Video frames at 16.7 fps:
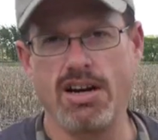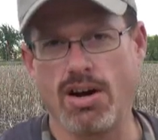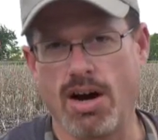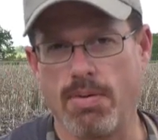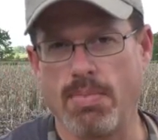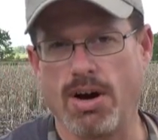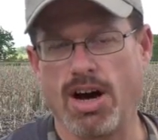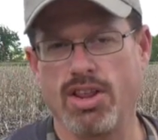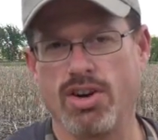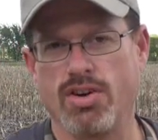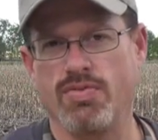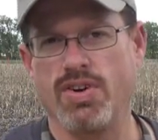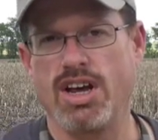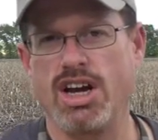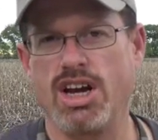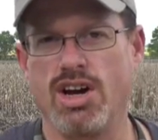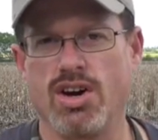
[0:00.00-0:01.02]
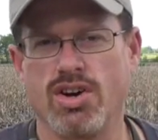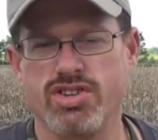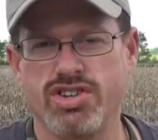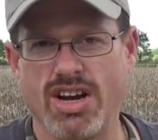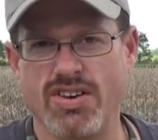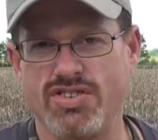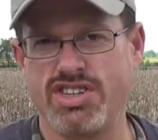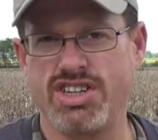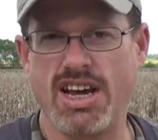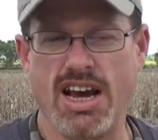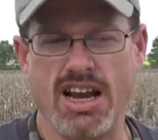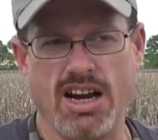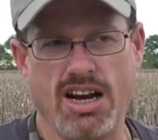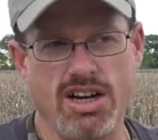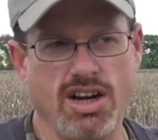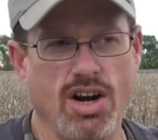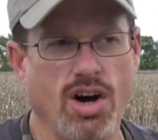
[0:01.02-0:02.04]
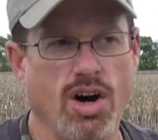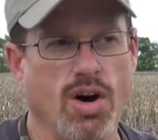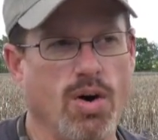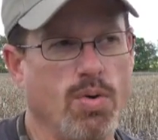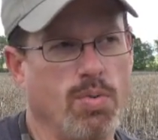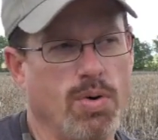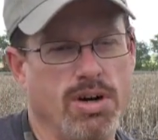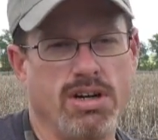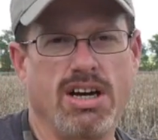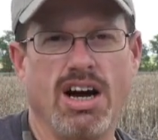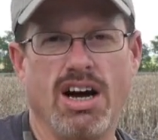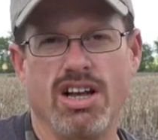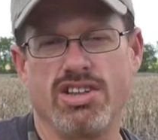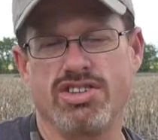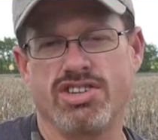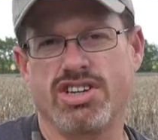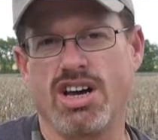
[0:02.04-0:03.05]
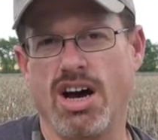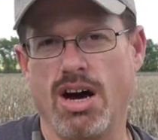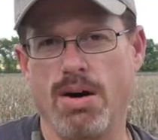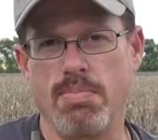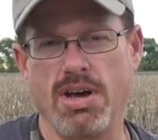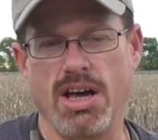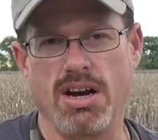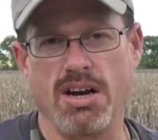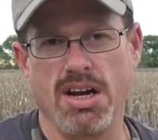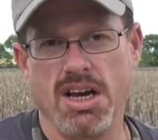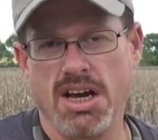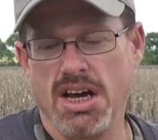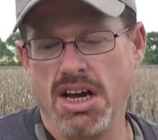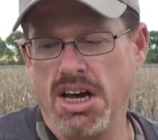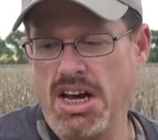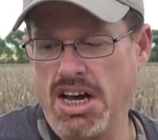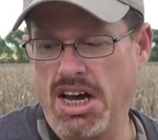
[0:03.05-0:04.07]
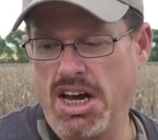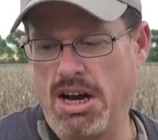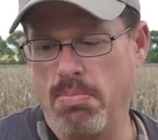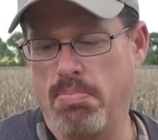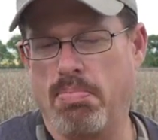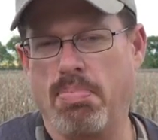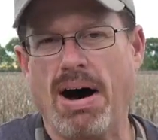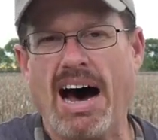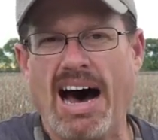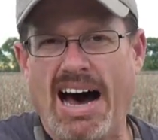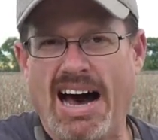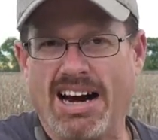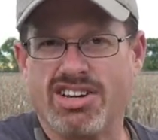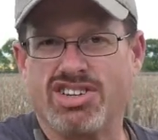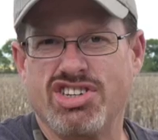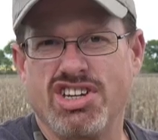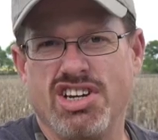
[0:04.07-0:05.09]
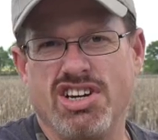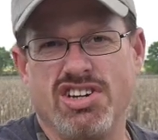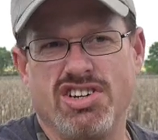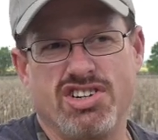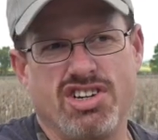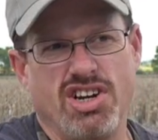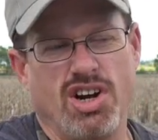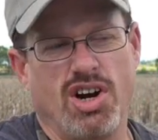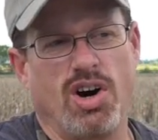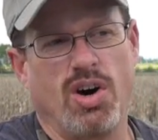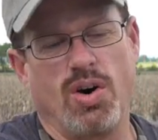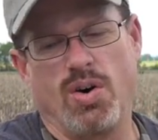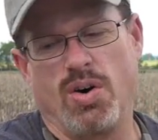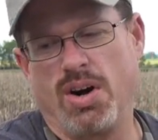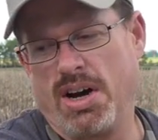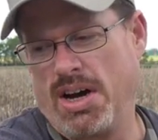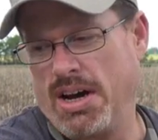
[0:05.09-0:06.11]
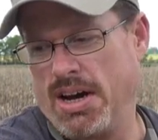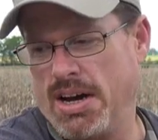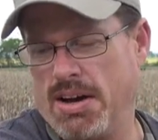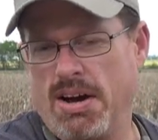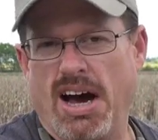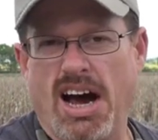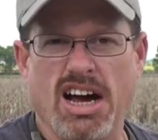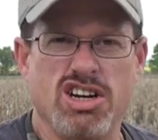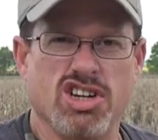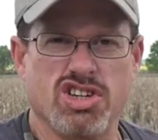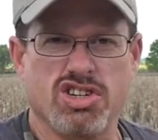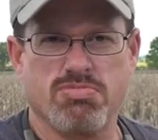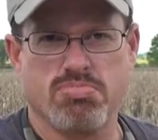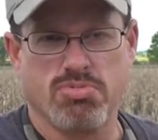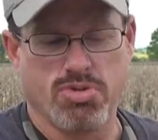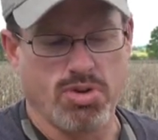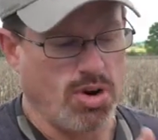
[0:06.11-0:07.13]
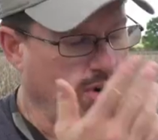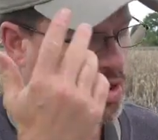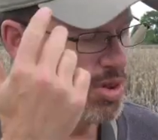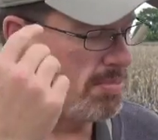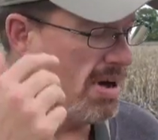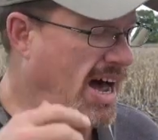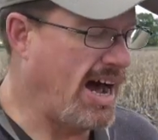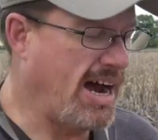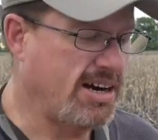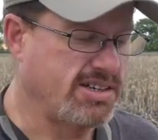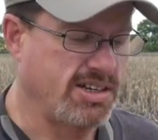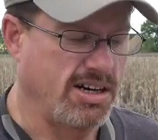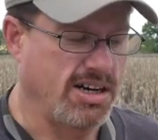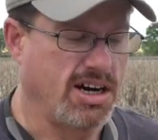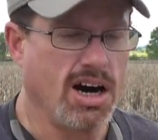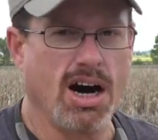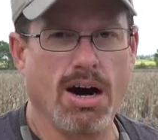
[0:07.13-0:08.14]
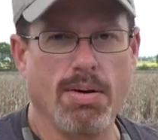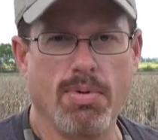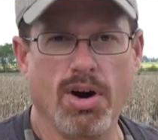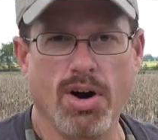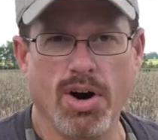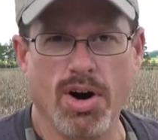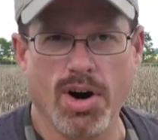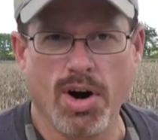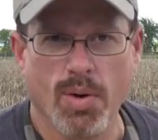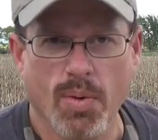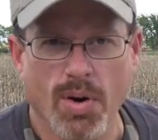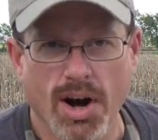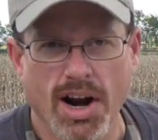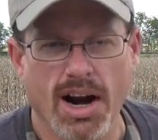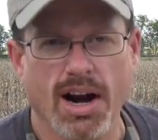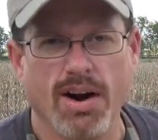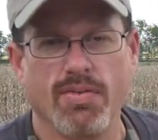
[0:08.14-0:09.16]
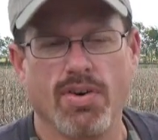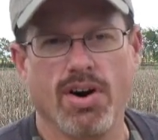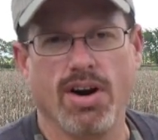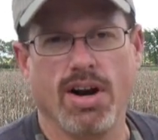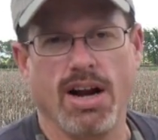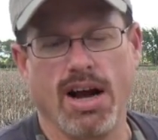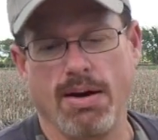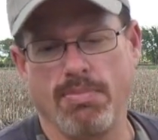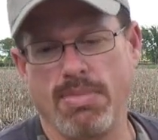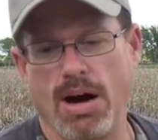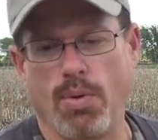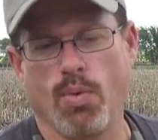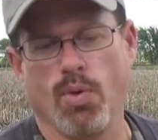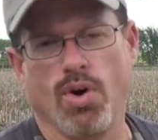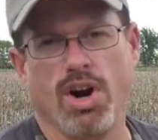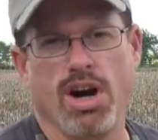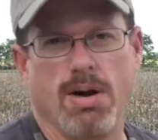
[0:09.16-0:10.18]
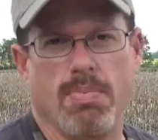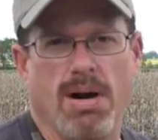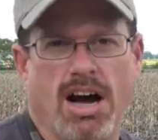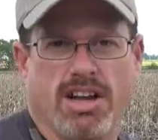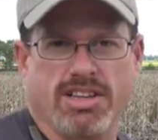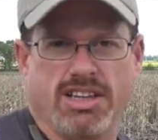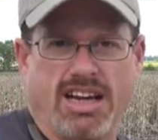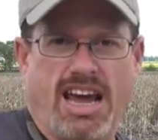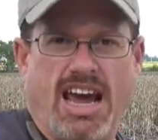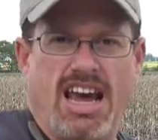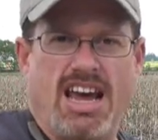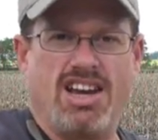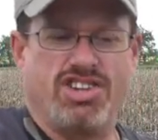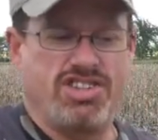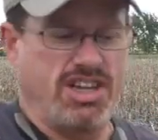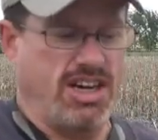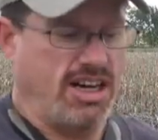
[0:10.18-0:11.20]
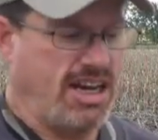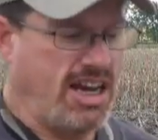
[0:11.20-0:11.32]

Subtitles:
on my other videos I've stated, you know, when guns come in boxes, you know, I just throw the box in a cupboard or whatever, and I'm not worried about the case that it